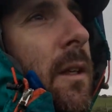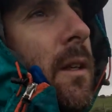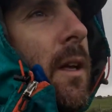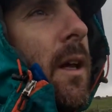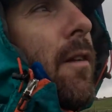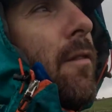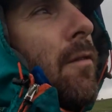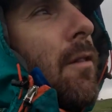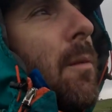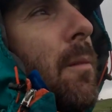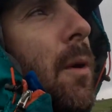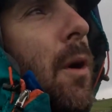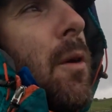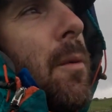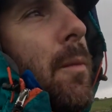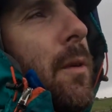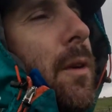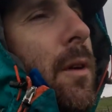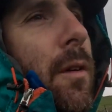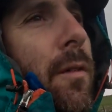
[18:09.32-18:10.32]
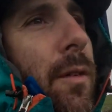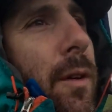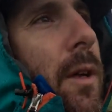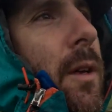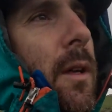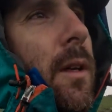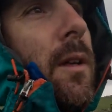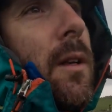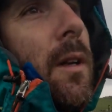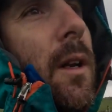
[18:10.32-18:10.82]
every moment of
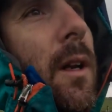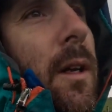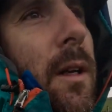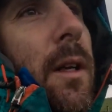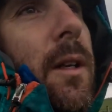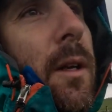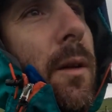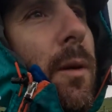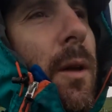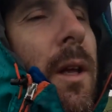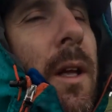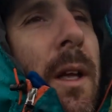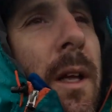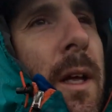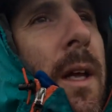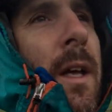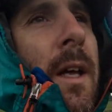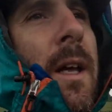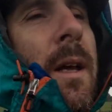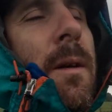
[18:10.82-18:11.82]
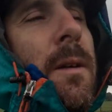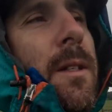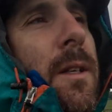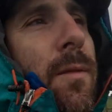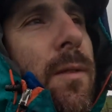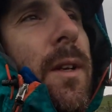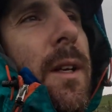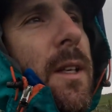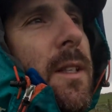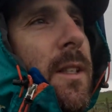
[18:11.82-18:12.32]
it. Like, because if
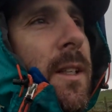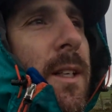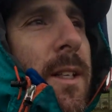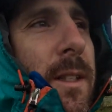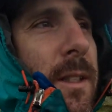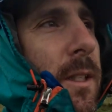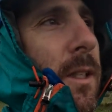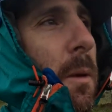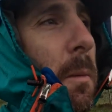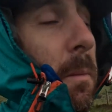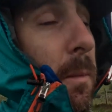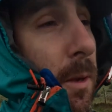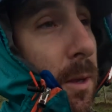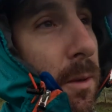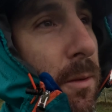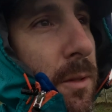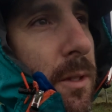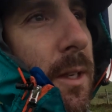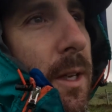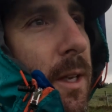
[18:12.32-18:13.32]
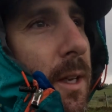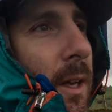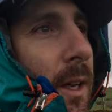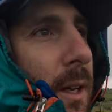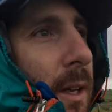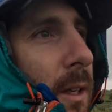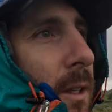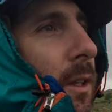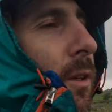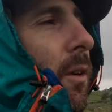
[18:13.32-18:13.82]
you're listening to your music,
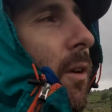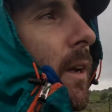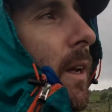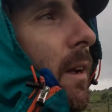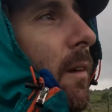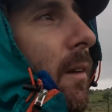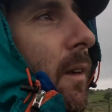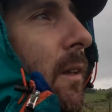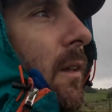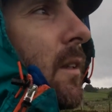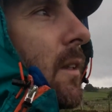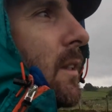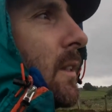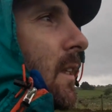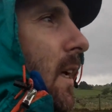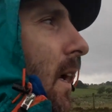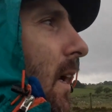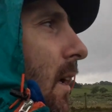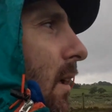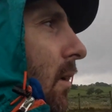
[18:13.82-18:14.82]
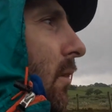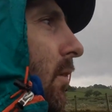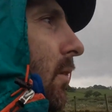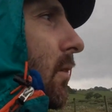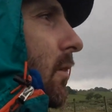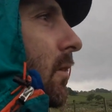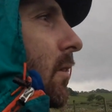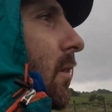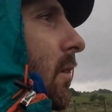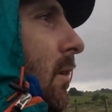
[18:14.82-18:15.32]
you're not hearing the
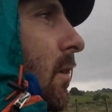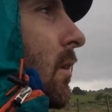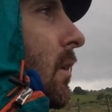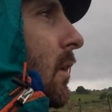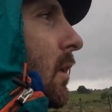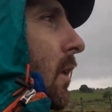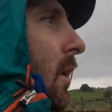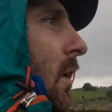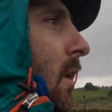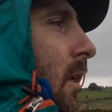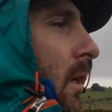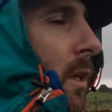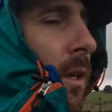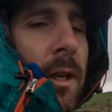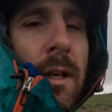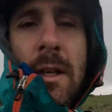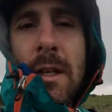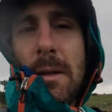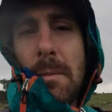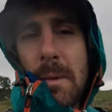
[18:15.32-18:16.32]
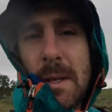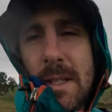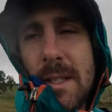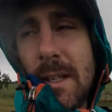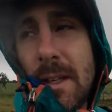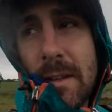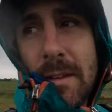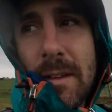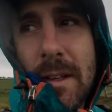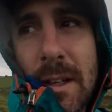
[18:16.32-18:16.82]
sounds. You're
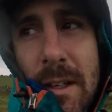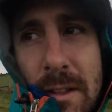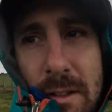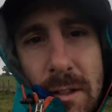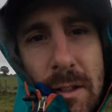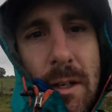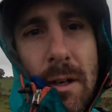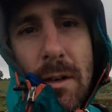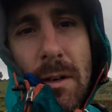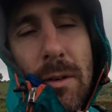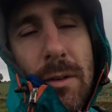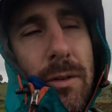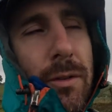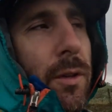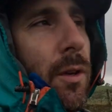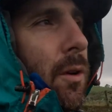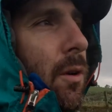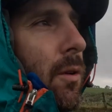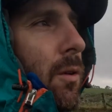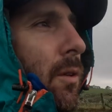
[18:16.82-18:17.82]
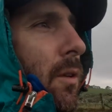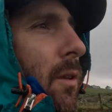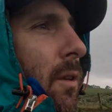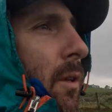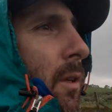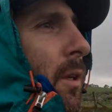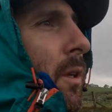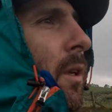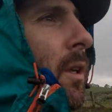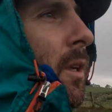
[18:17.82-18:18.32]
missing things, you know. So
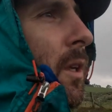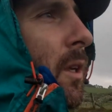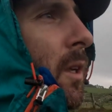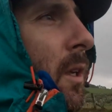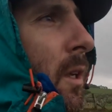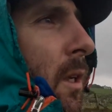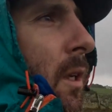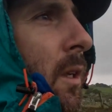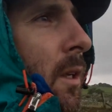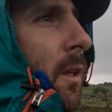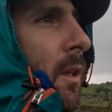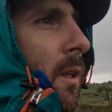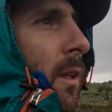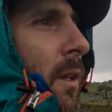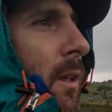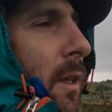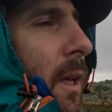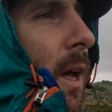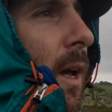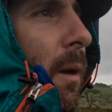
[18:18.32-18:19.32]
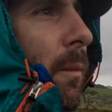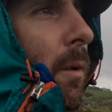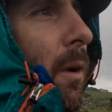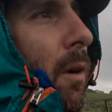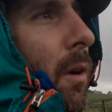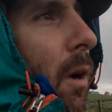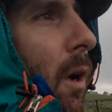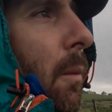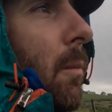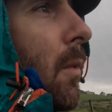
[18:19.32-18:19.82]
yeah, I'm
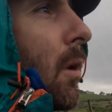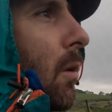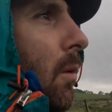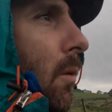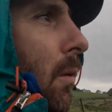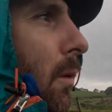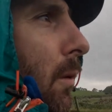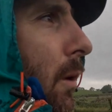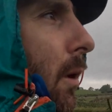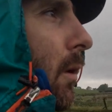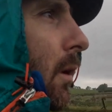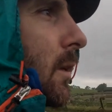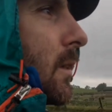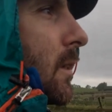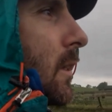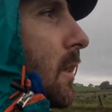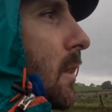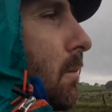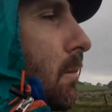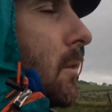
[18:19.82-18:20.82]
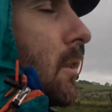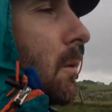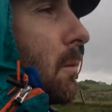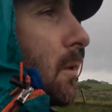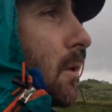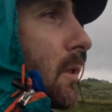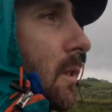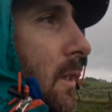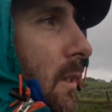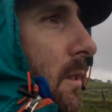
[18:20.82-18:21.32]
not listening to
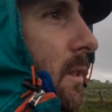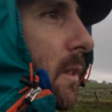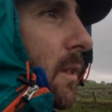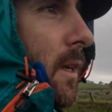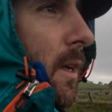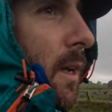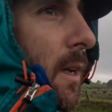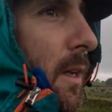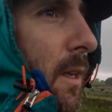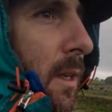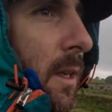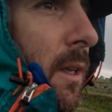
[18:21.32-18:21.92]
music today.